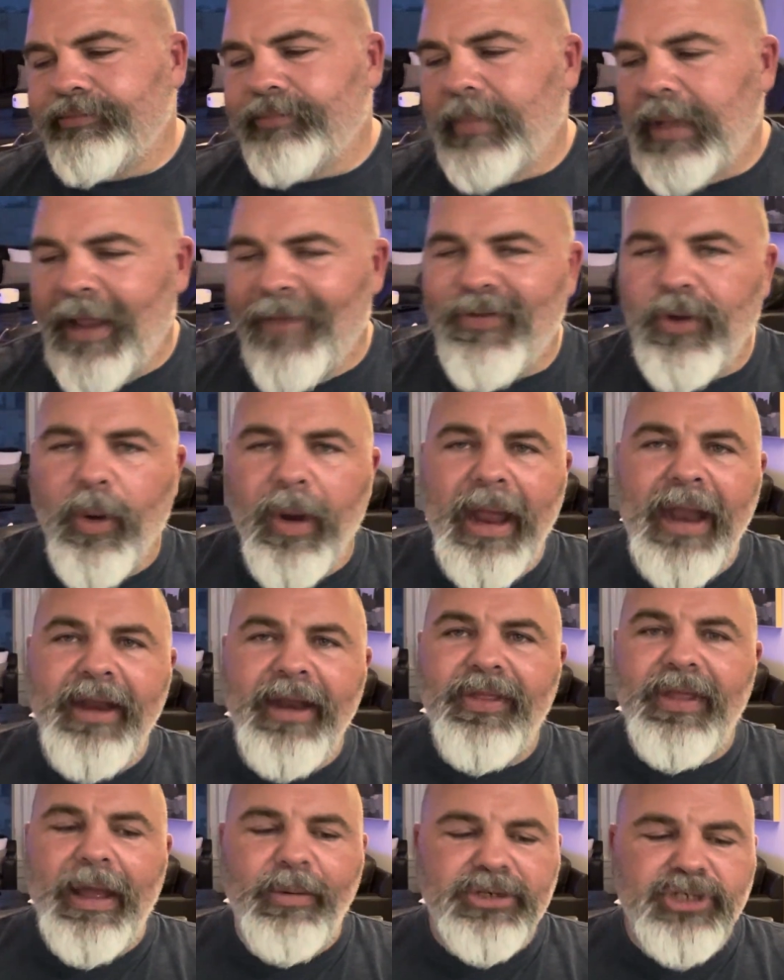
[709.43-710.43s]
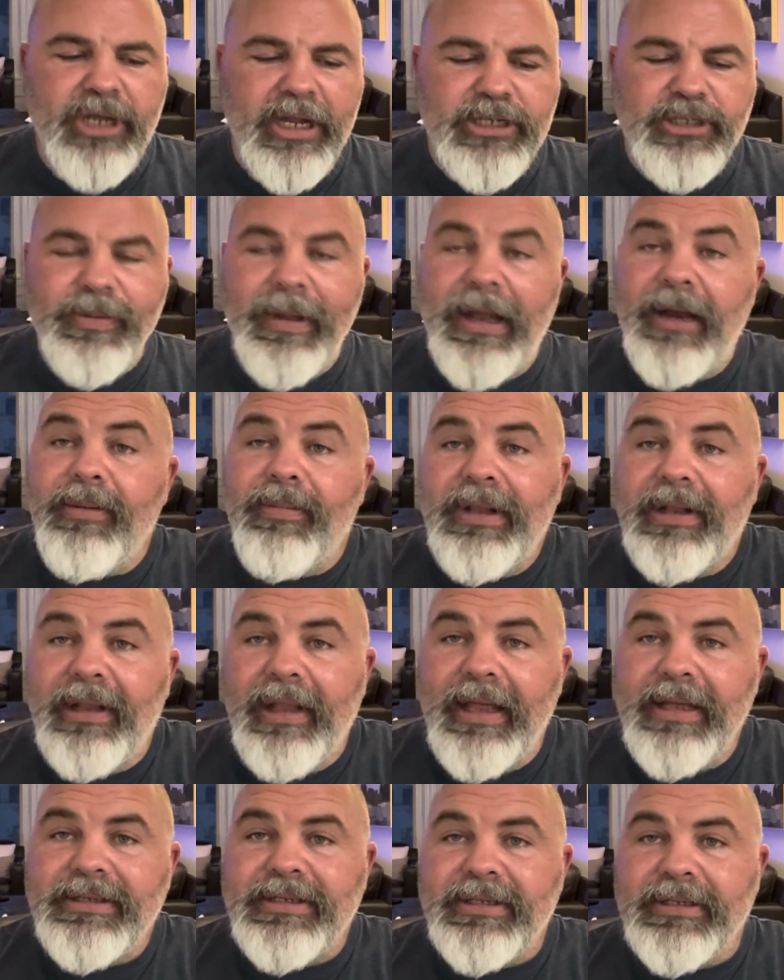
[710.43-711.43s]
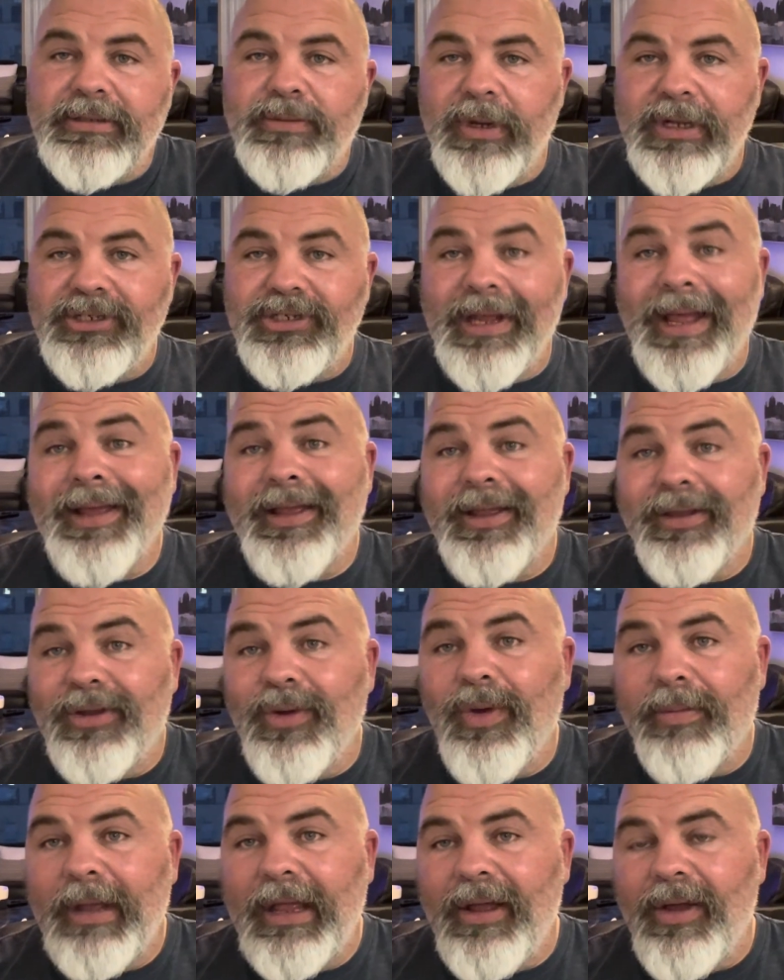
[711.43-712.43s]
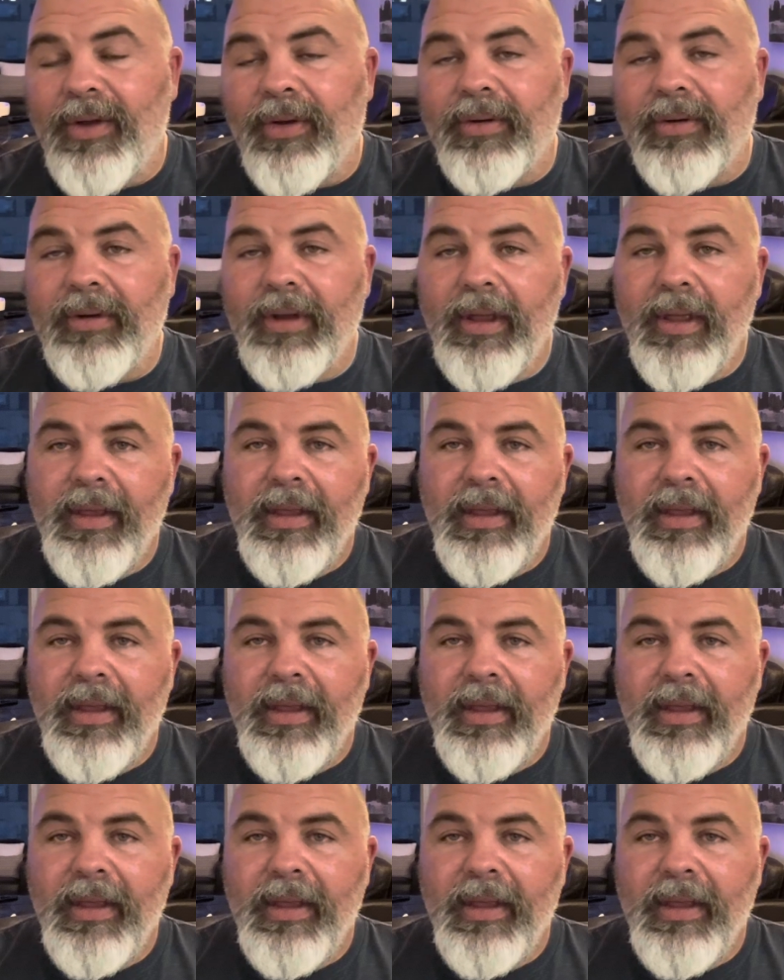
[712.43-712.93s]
If there were anything I would change about it, it'd be the laces, which I can do on my own.